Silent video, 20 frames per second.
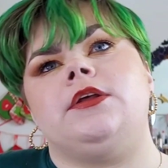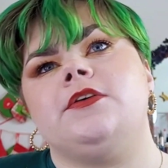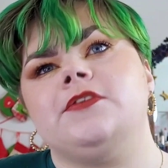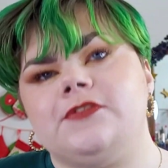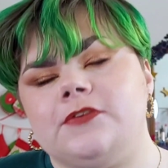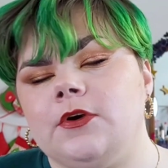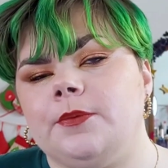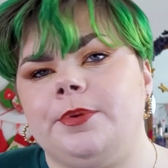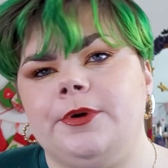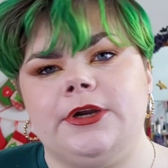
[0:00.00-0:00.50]
is
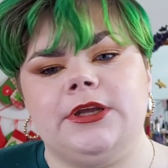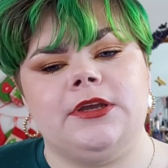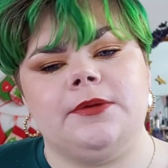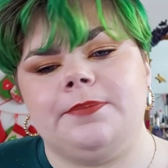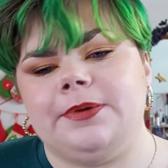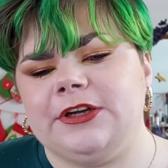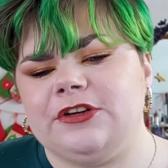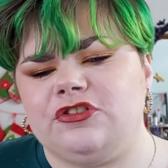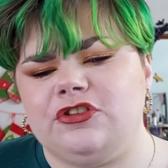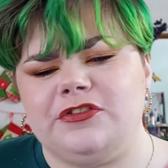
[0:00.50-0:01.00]
so pretty in
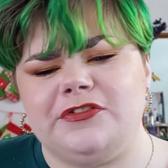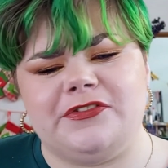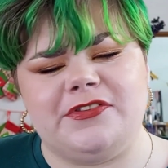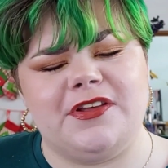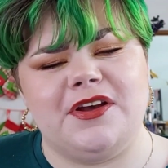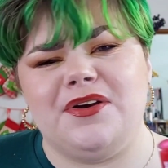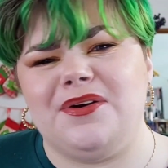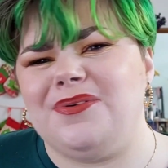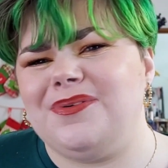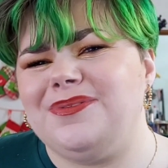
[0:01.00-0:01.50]
pictures
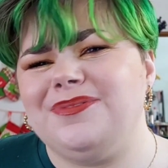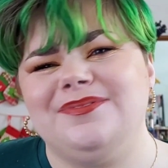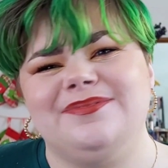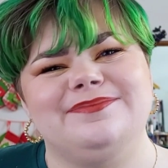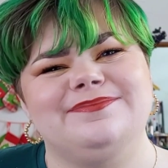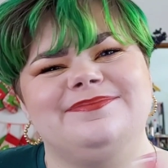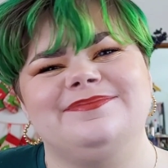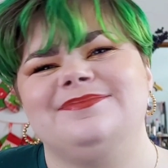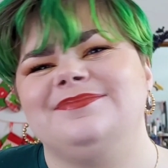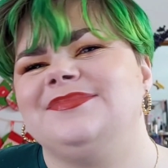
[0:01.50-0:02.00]
though.
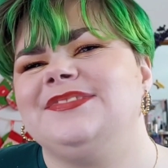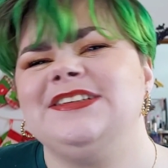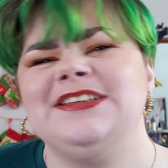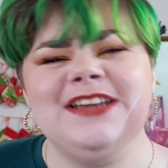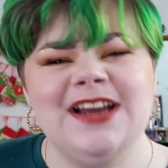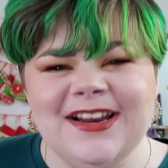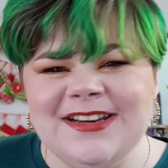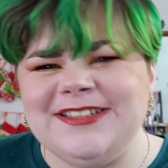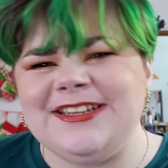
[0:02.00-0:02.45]
God